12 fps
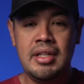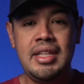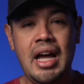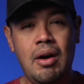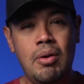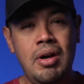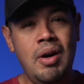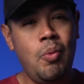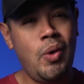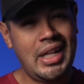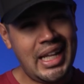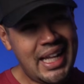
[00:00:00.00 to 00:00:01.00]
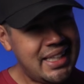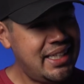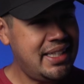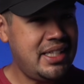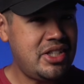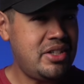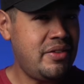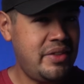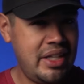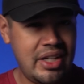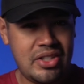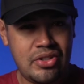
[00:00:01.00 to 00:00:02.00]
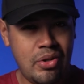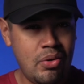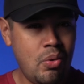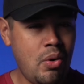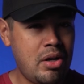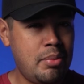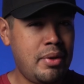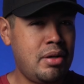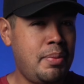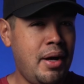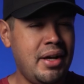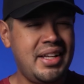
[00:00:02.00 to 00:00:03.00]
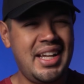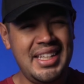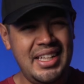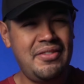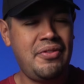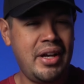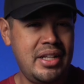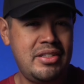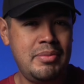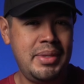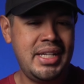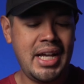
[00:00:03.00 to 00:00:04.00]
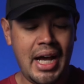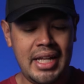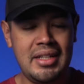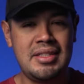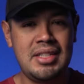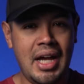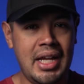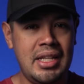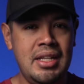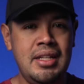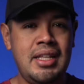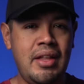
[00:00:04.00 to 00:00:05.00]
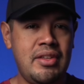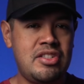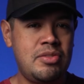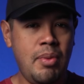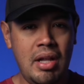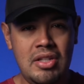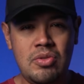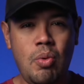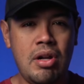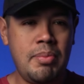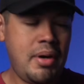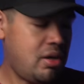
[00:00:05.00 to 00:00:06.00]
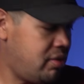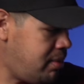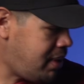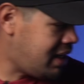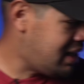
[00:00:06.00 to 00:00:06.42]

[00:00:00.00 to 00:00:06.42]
Now, while I like the addition of the external water bottle pocket, I did find it to be kind of tight. Now, the smallest water bottle in my